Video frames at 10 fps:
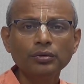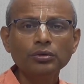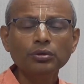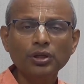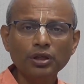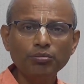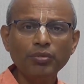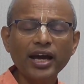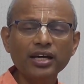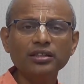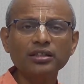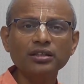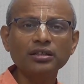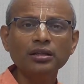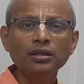So you can
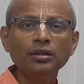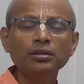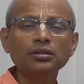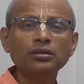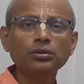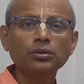imagine the